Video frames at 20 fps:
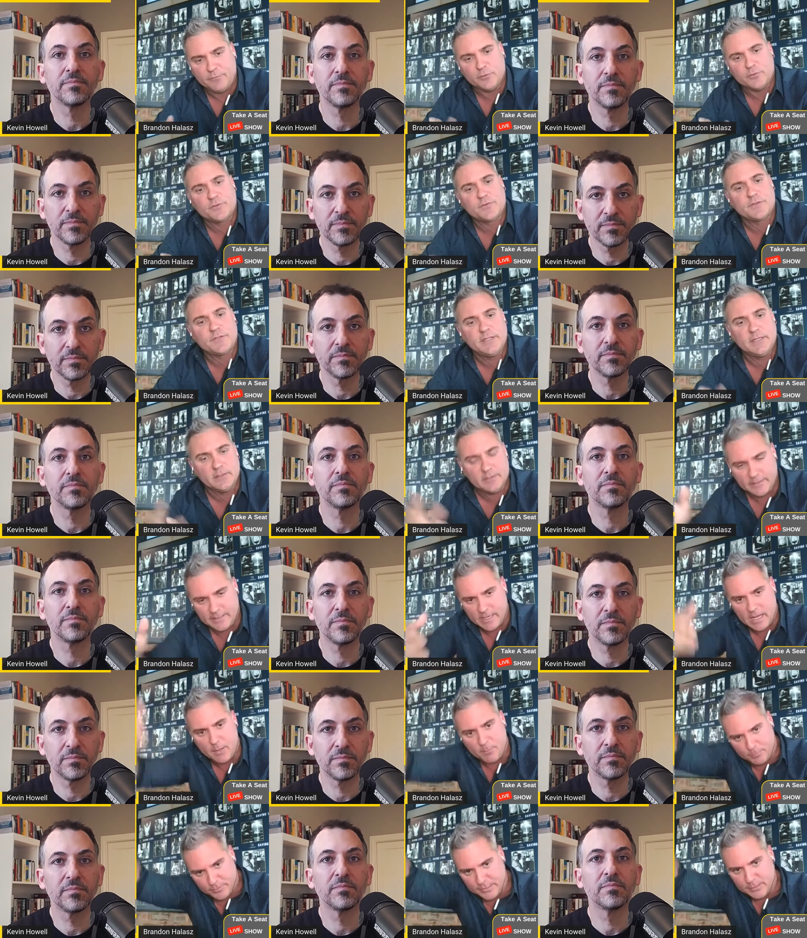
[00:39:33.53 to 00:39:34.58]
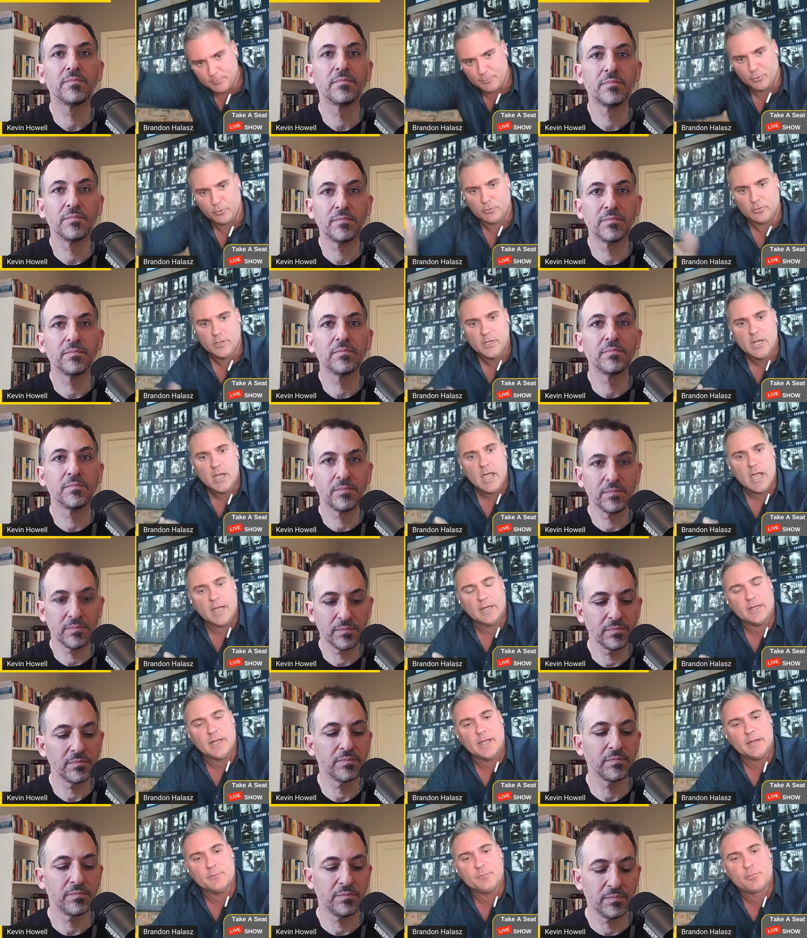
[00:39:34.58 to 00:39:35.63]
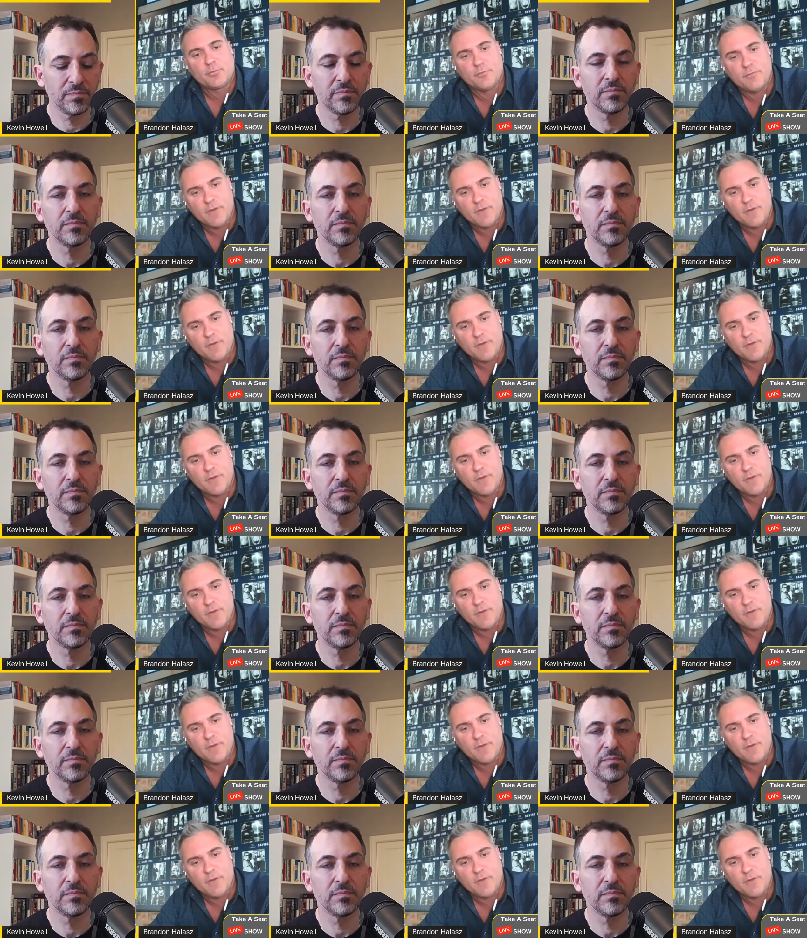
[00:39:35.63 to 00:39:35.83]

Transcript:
Speaker 1: if you're skilling up people and, and